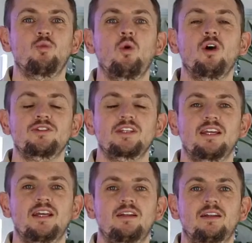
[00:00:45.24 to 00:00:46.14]
what
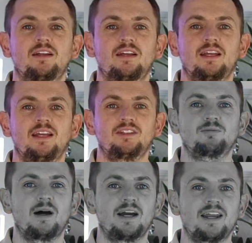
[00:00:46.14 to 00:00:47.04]

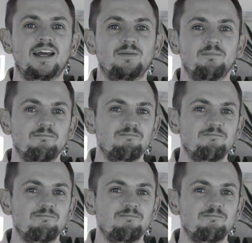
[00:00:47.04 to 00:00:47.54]
is my name?